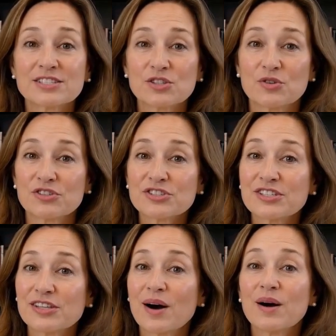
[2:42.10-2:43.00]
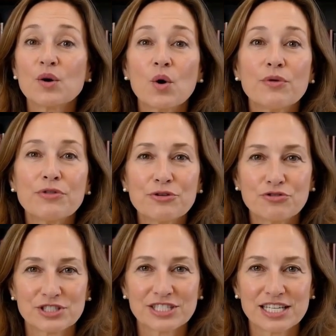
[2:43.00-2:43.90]
used to stir coffee
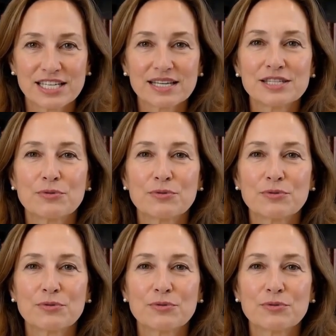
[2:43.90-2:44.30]
for years